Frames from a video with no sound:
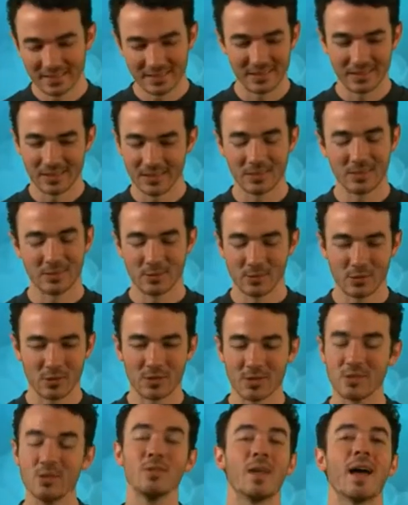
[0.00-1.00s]
You
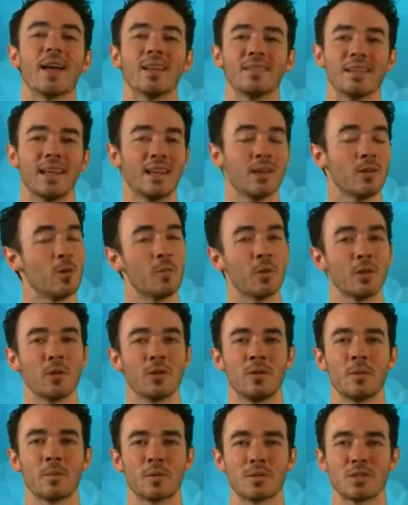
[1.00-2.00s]
should do that, and Home Alone
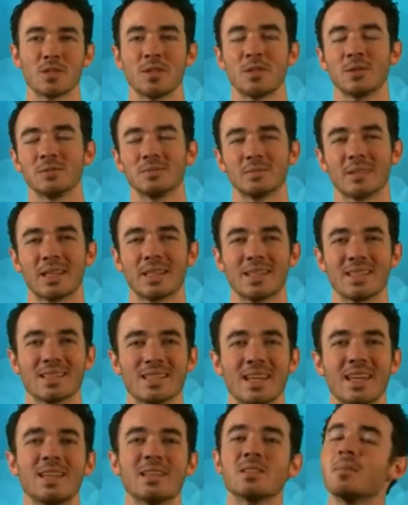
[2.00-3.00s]
number 2, because
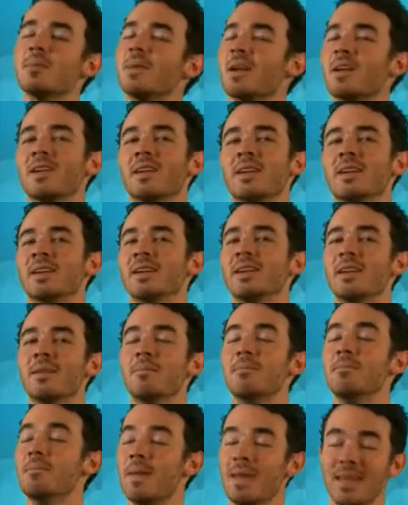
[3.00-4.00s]
it's
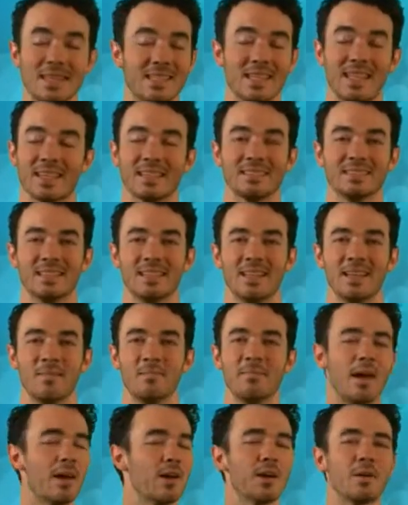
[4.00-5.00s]
amazing.
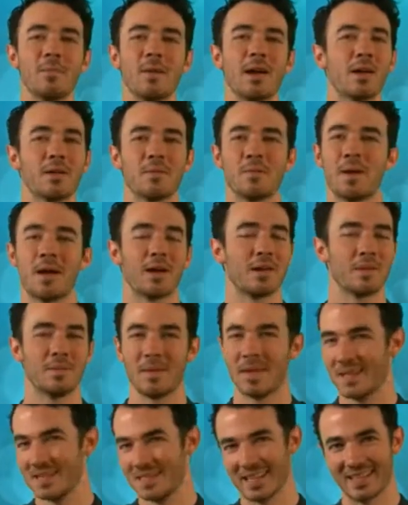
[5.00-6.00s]
Merry,
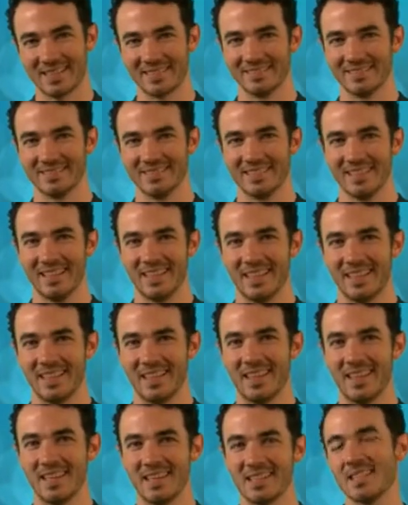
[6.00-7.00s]
amazing.
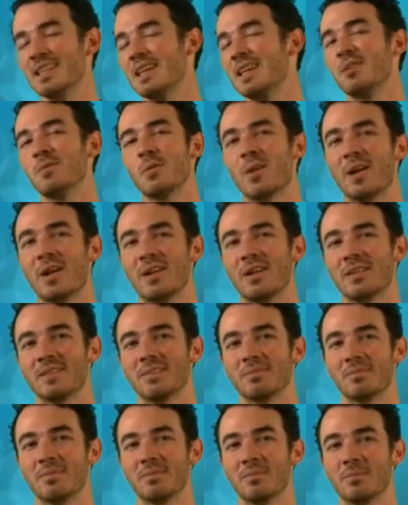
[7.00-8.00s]
The scene where
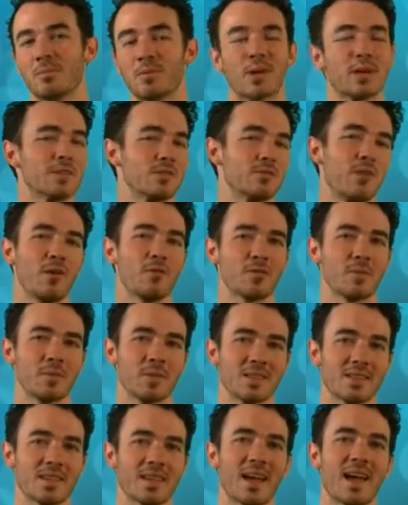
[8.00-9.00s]
bricks fall from
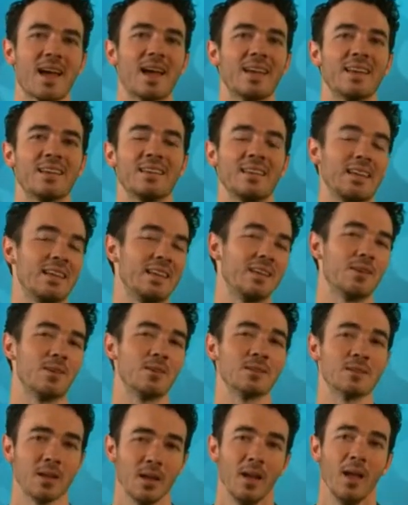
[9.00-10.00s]
the sky and he
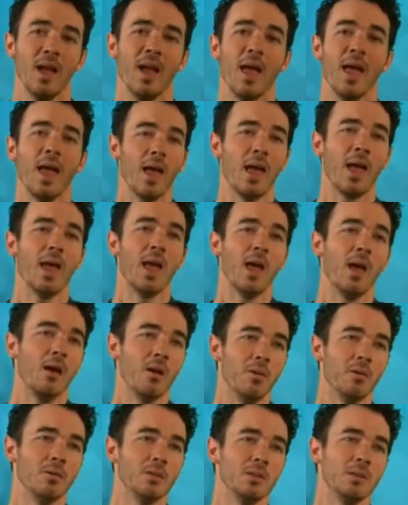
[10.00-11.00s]
goes,
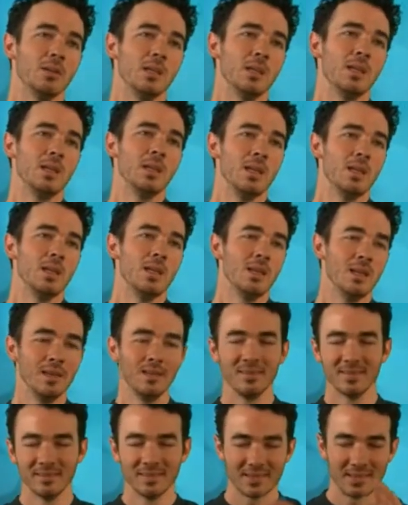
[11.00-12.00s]

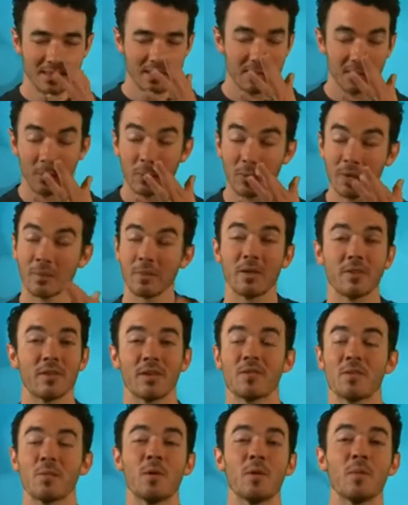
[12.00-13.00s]
Harry! Still one of my
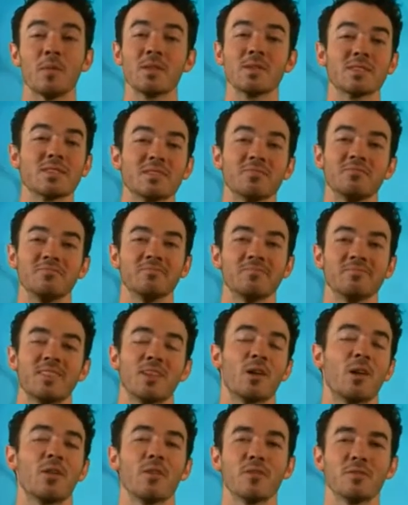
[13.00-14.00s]
favorite moments
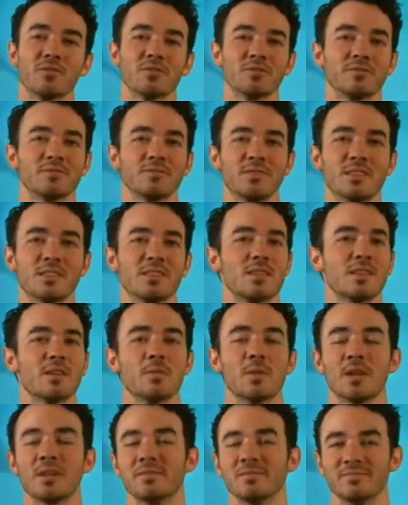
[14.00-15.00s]
in all of
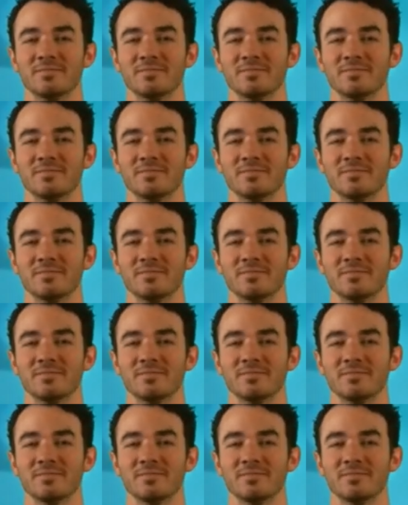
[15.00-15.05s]
cinema.